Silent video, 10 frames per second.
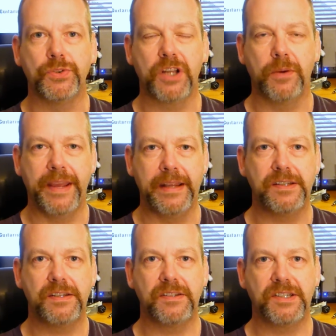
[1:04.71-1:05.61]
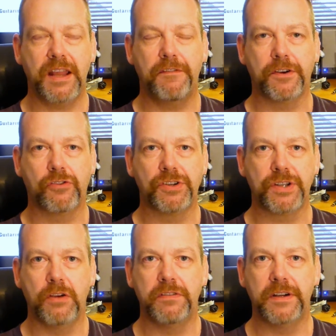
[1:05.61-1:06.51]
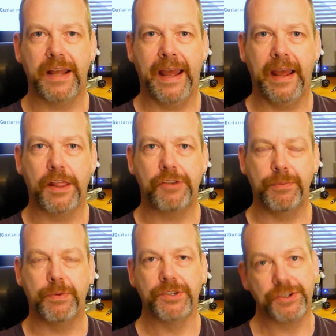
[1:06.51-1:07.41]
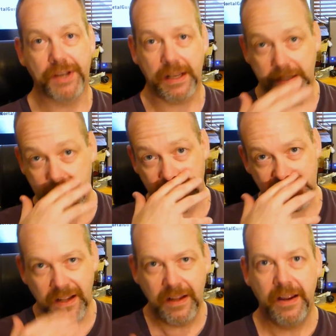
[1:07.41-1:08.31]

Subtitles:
So it's set for crossover at 3.2 kilohertz.